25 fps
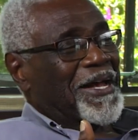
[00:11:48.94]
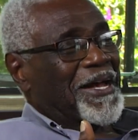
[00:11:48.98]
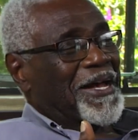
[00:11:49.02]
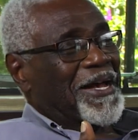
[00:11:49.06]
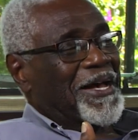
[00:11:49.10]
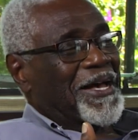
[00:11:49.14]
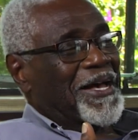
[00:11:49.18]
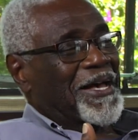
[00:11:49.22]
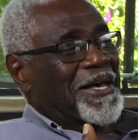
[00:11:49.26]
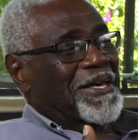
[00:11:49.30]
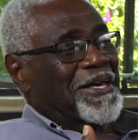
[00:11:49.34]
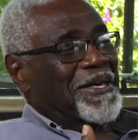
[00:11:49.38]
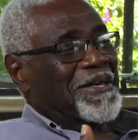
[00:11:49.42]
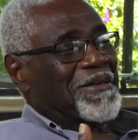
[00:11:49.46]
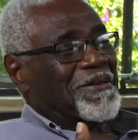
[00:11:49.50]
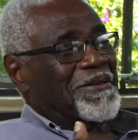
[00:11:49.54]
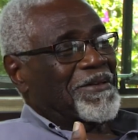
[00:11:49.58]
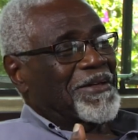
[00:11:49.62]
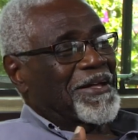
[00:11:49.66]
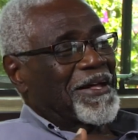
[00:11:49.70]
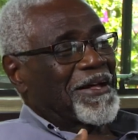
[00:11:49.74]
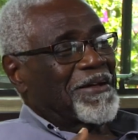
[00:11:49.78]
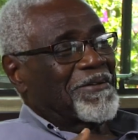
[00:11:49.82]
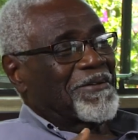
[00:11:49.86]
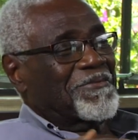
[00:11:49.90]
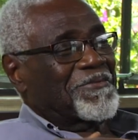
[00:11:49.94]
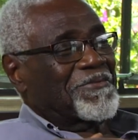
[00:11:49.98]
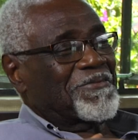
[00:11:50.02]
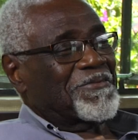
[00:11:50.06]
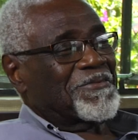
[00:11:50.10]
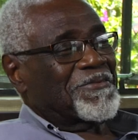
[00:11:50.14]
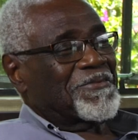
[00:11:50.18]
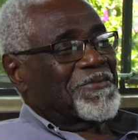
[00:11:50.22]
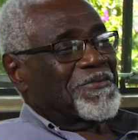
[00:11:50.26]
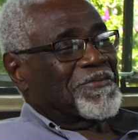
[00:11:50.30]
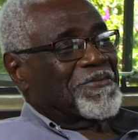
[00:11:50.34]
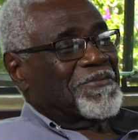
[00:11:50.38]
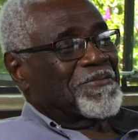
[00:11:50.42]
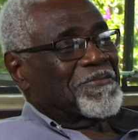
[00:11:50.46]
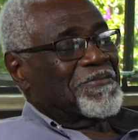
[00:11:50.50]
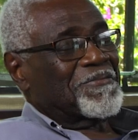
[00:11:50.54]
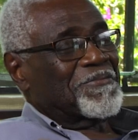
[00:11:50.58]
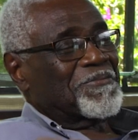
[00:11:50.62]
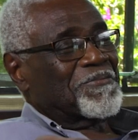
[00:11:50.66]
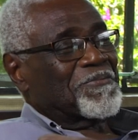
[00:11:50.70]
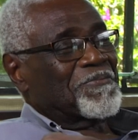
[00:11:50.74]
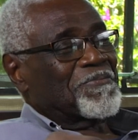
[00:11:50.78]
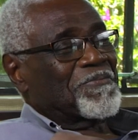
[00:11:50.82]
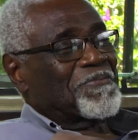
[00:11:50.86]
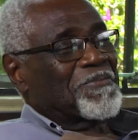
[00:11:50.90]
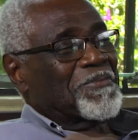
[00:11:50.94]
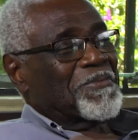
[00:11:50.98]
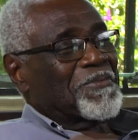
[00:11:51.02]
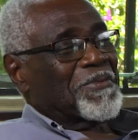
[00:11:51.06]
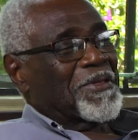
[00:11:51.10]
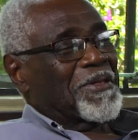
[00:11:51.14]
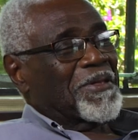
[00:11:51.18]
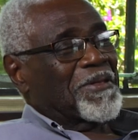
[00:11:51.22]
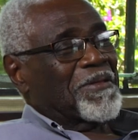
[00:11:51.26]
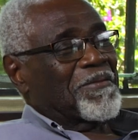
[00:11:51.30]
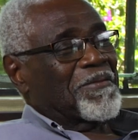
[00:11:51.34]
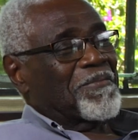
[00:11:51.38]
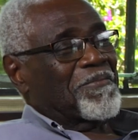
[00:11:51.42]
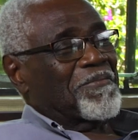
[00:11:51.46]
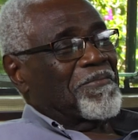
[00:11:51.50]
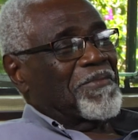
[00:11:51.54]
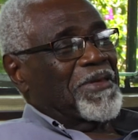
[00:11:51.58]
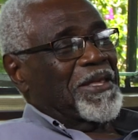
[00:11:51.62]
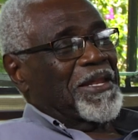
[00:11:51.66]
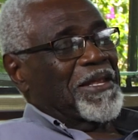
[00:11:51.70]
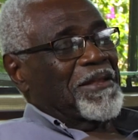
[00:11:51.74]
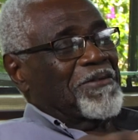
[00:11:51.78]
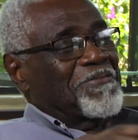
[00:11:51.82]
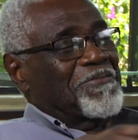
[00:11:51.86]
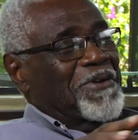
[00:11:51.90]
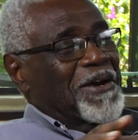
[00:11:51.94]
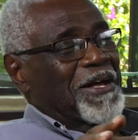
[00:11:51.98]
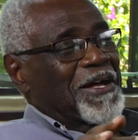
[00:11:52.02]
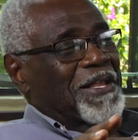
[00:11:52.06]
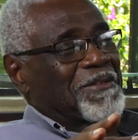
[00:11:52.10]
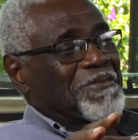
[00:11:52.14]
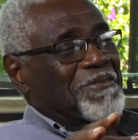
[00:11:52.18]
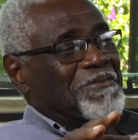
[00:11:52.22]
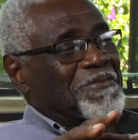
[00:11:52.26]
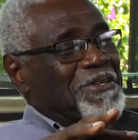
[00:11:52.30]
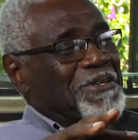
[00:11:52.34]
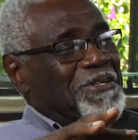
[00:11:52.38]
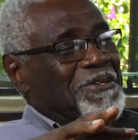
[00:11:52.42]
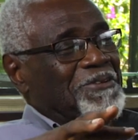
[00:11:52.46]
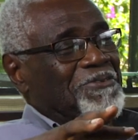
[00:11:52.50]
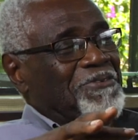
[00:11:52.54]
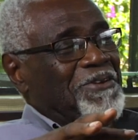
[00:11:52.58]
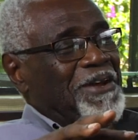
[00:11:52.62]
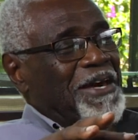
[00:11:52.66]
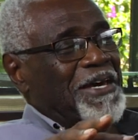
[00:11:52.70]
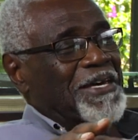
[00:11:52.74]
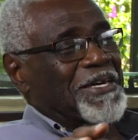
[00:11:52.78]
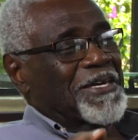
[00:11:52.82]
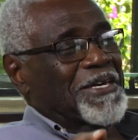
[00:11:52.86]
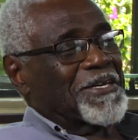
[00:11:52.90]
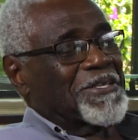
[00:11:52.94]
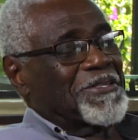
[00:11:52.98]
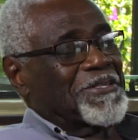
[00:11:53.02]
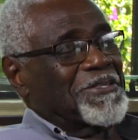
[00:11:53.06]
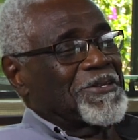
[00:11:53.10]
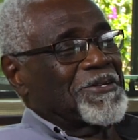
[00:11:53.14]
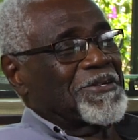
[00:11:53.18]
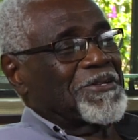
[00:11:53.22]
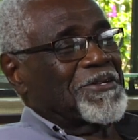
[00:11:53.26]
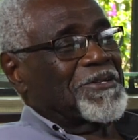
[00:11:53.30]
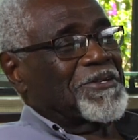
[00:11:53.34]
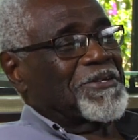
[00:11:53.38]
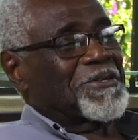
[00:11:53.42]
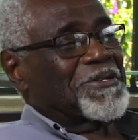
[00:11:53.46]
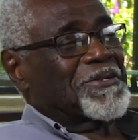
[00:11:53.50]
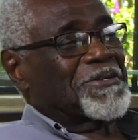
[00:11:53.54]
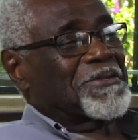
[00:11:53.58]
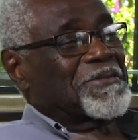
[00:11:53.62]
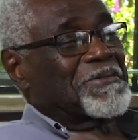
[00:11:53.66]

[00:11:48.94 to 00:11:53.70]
I have been involved in trying to